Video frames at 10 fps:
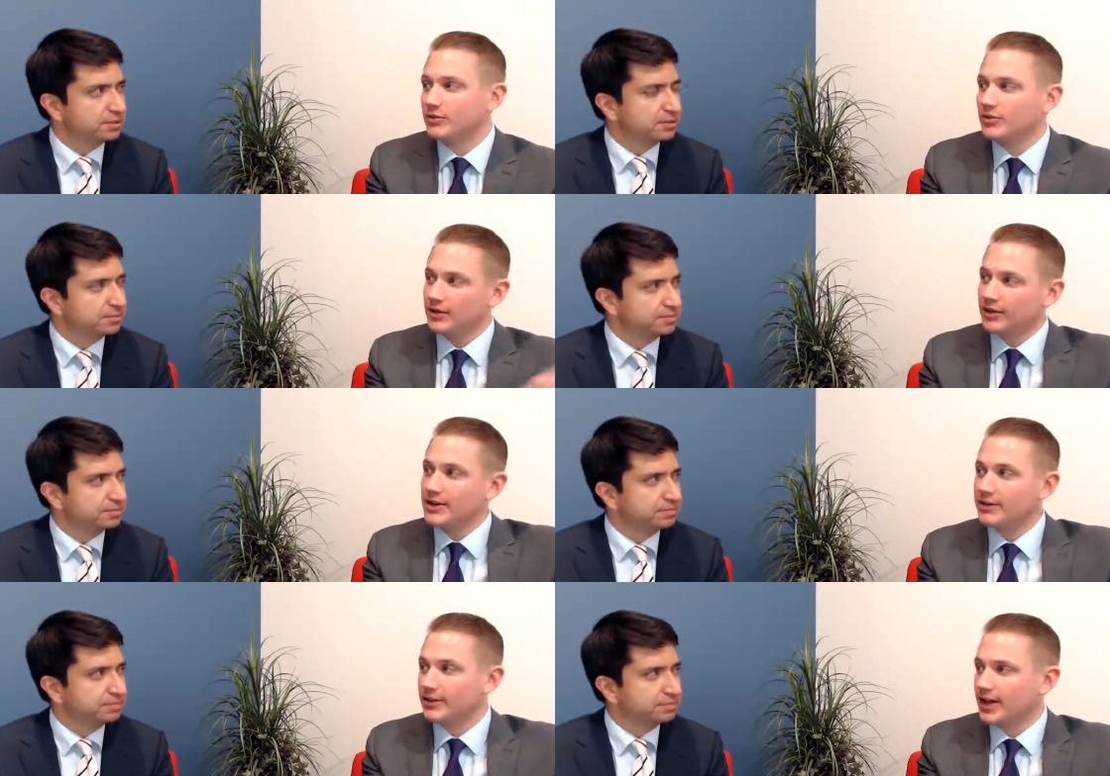Speaker 1: later
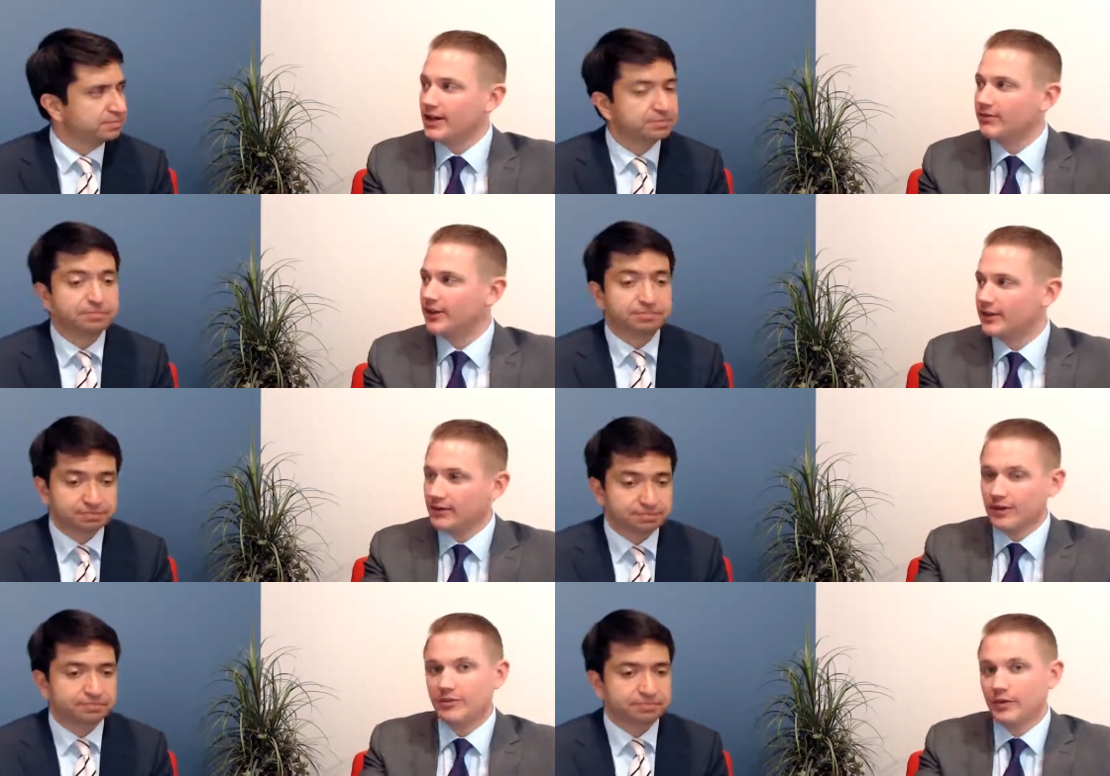in life like there
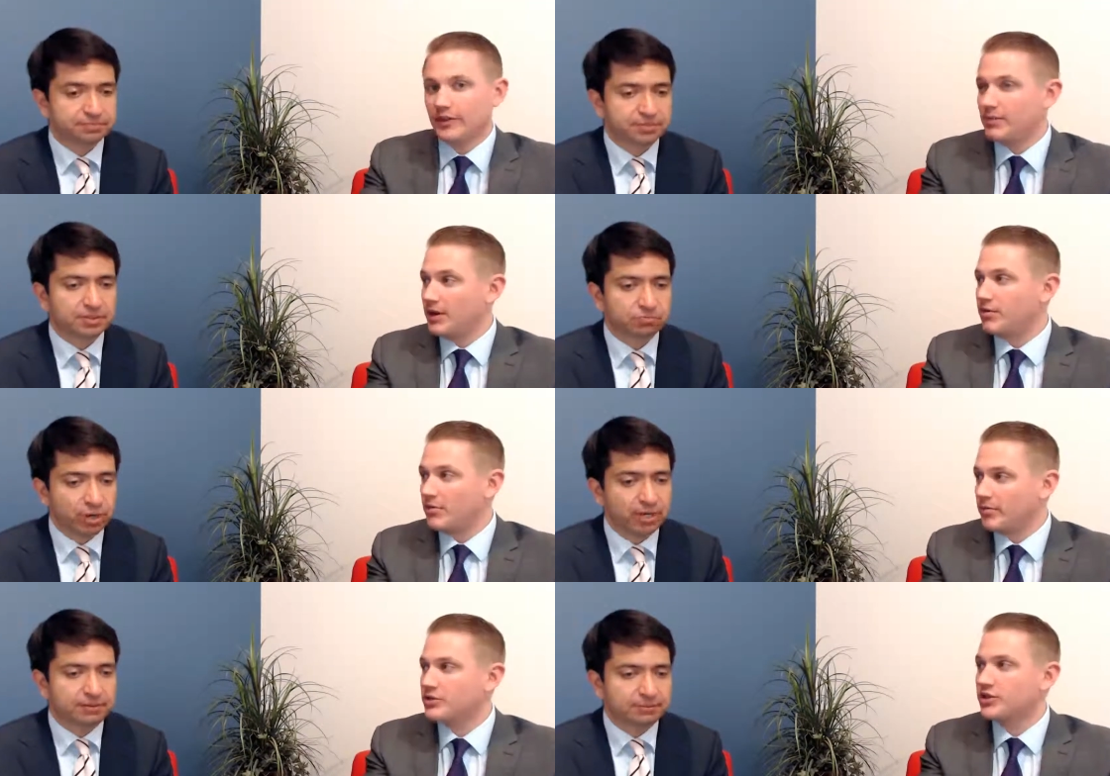is when the baby right.
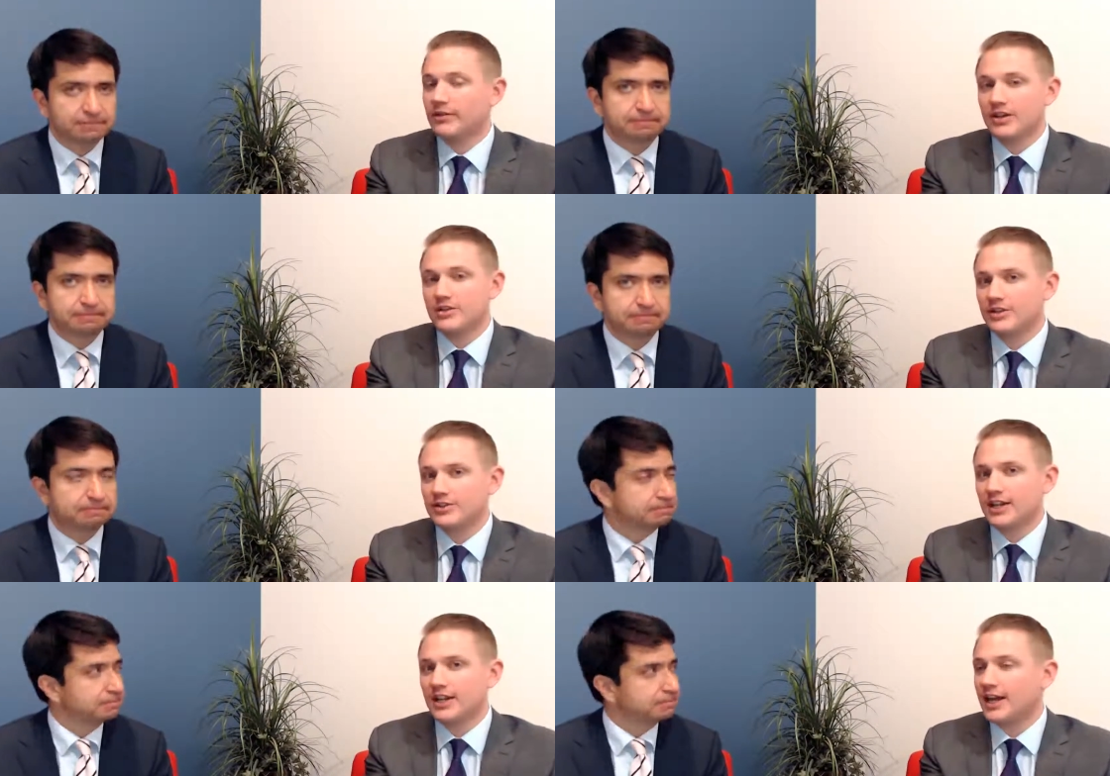boomer generation is
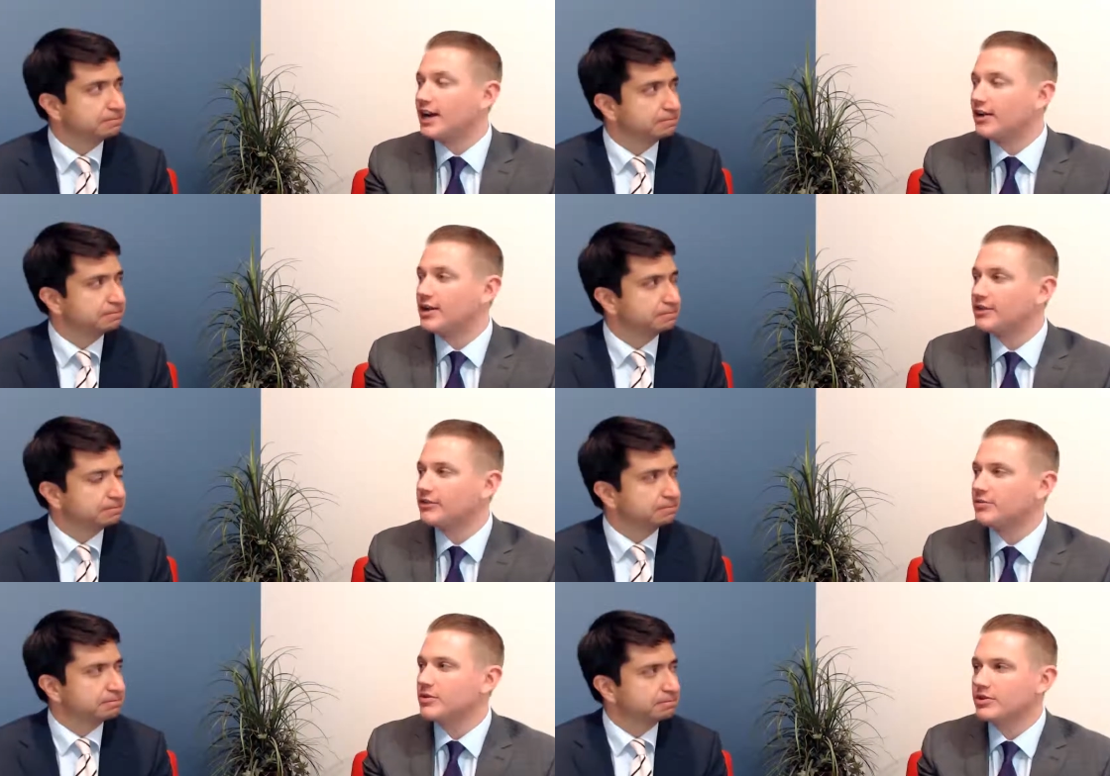taking IRA
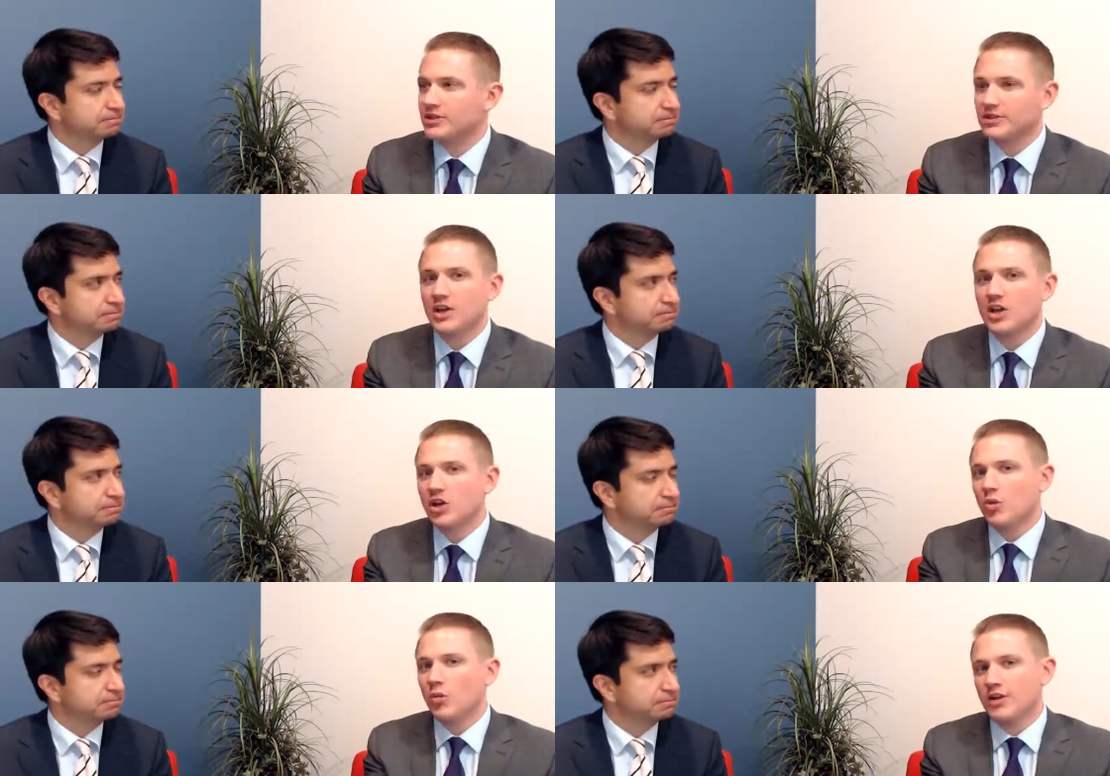distributions.
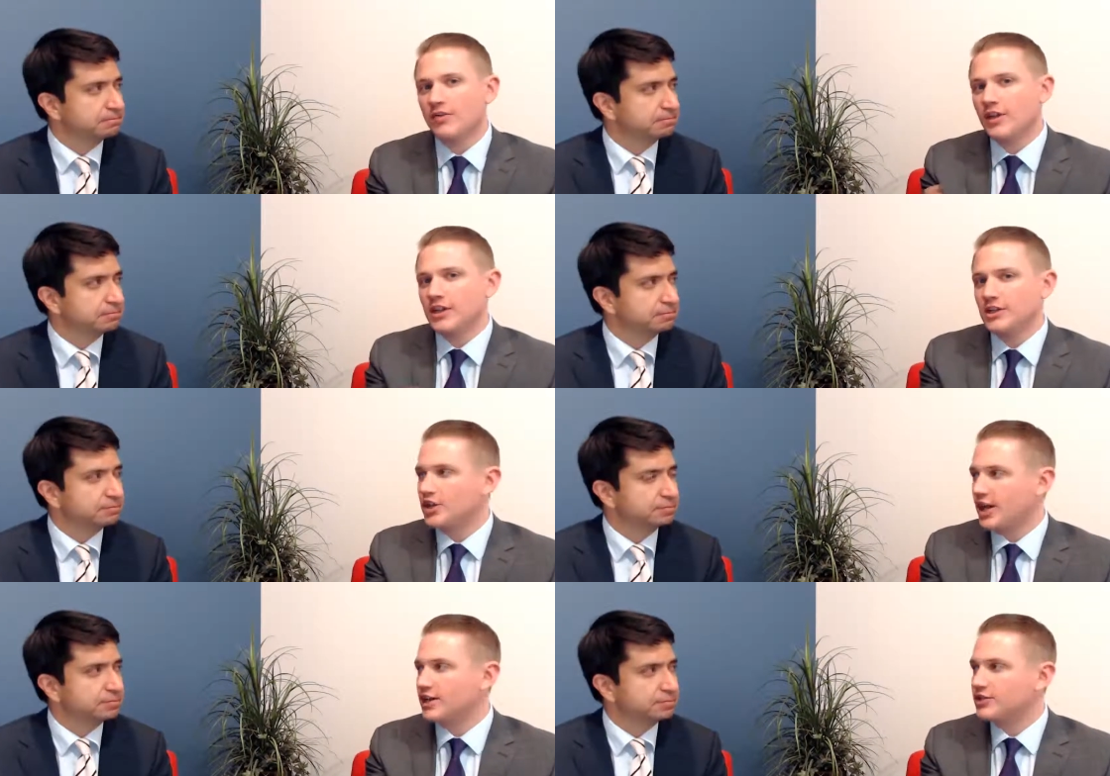What if they
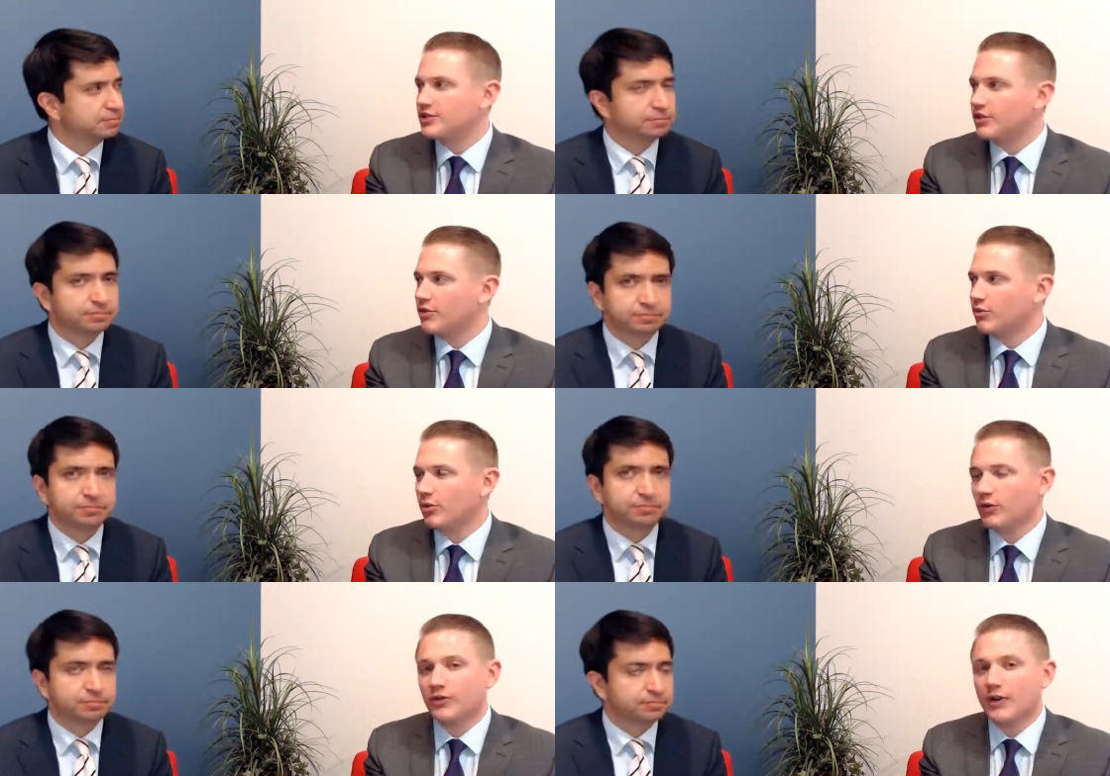changed the rules
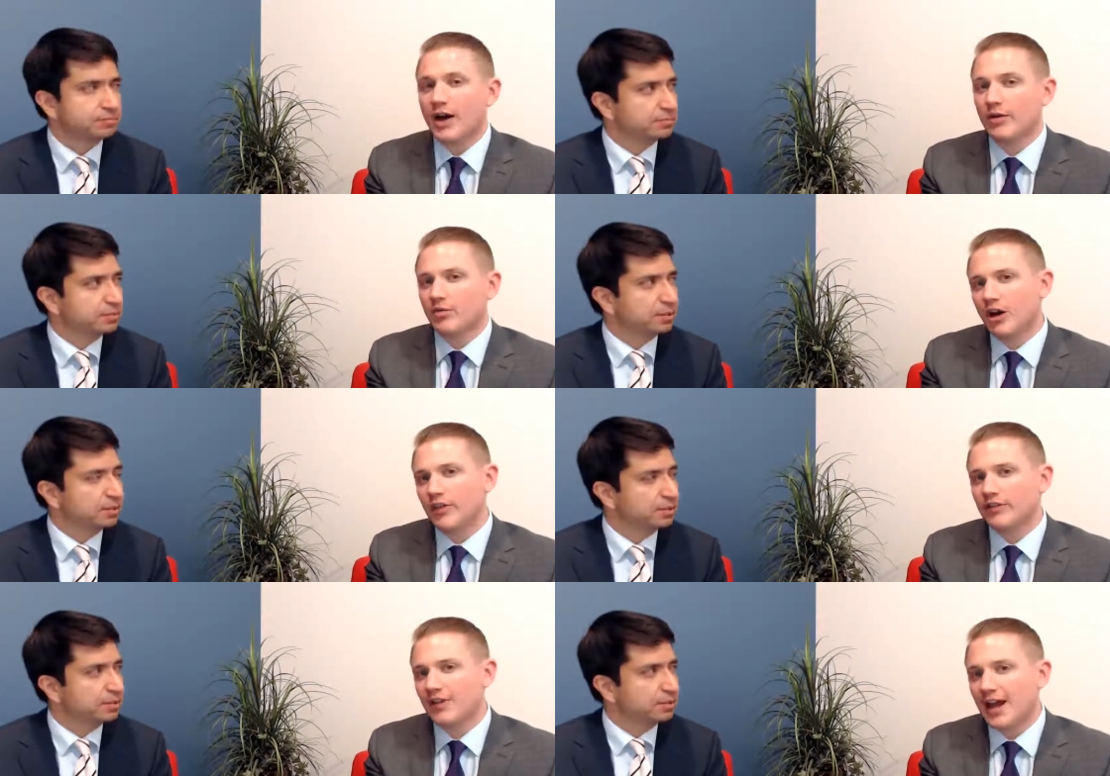for how a Roth
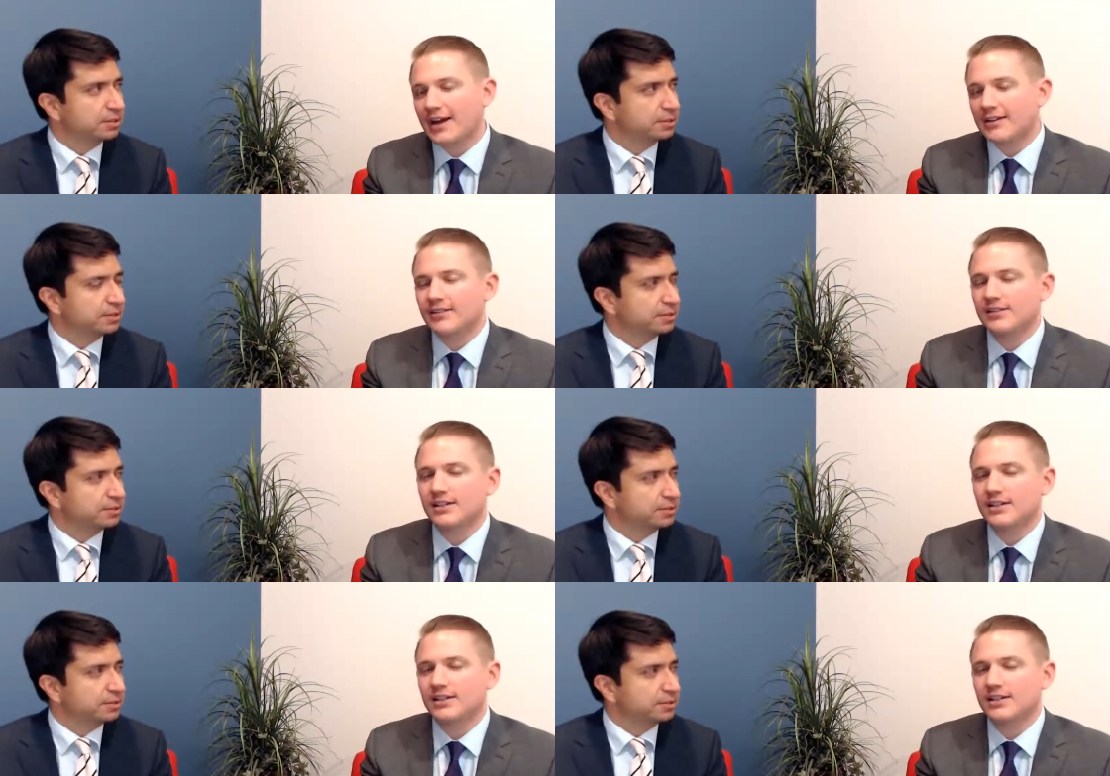is taxed?